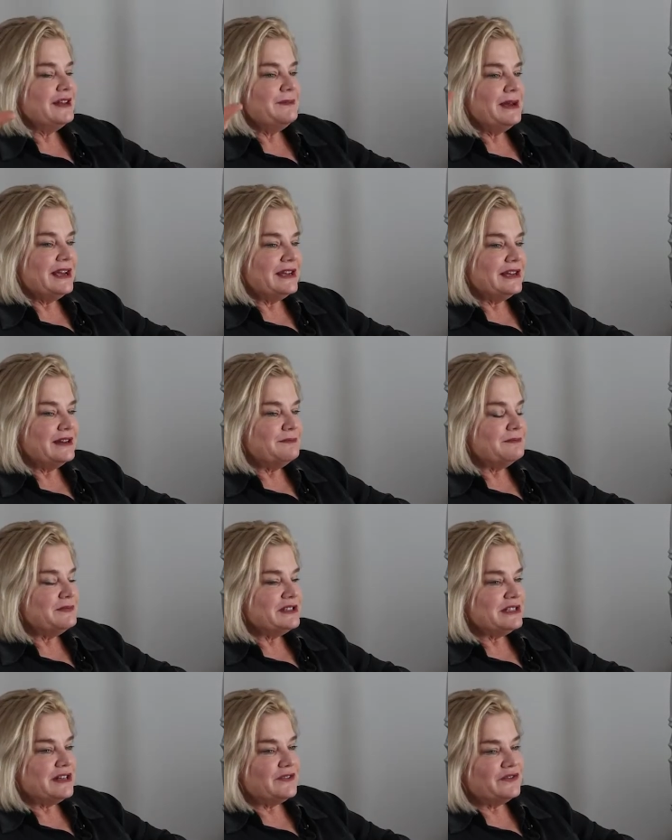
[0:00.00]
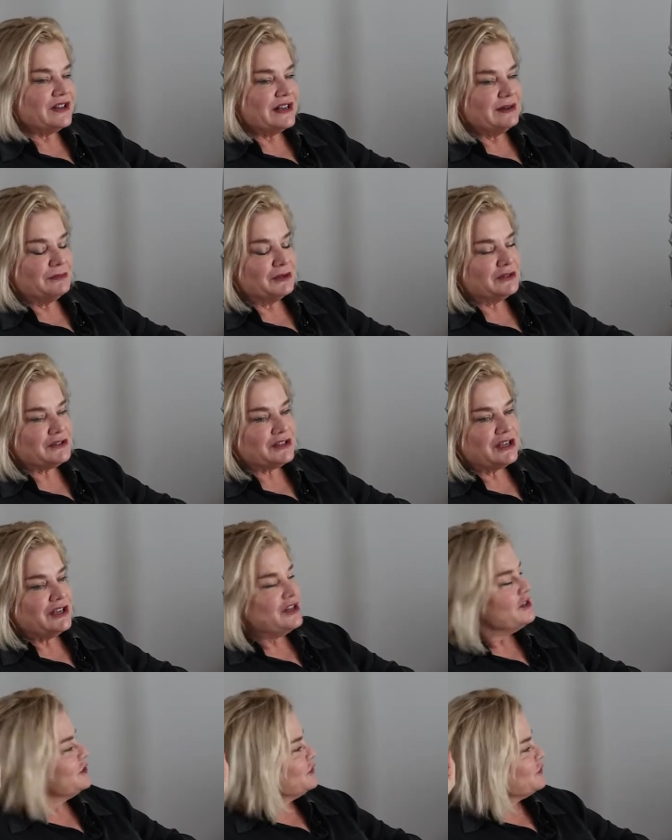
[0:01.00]
they make stuffed animals.
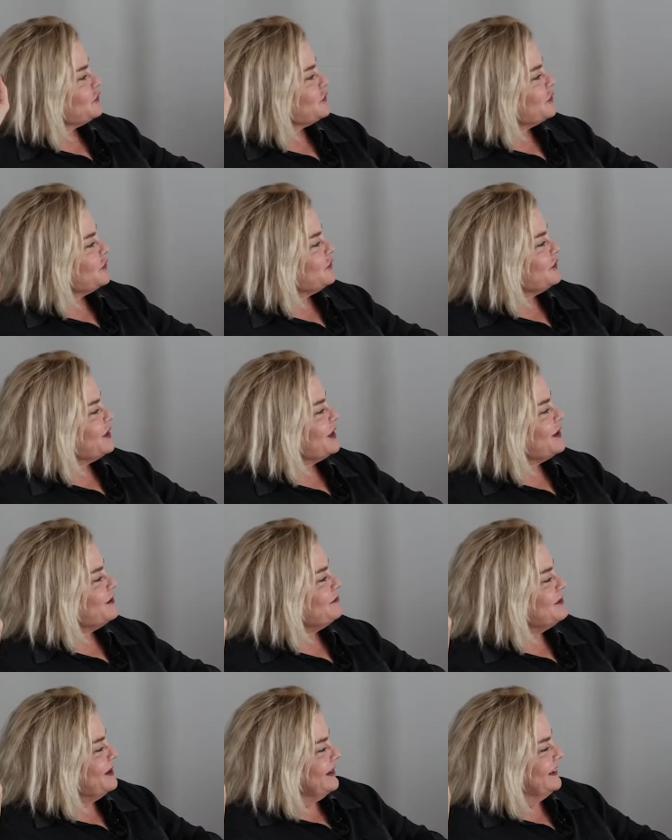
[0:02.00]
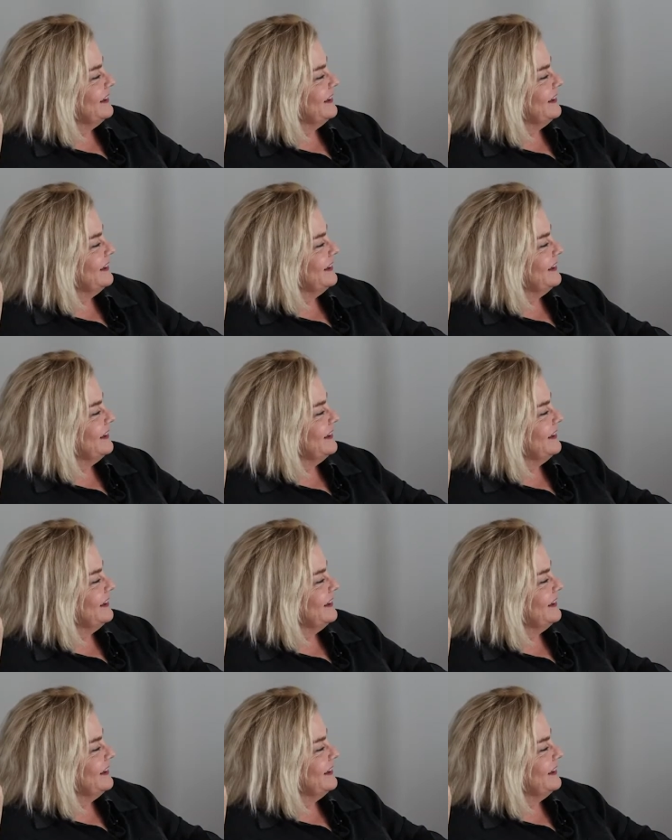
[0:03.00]
So um,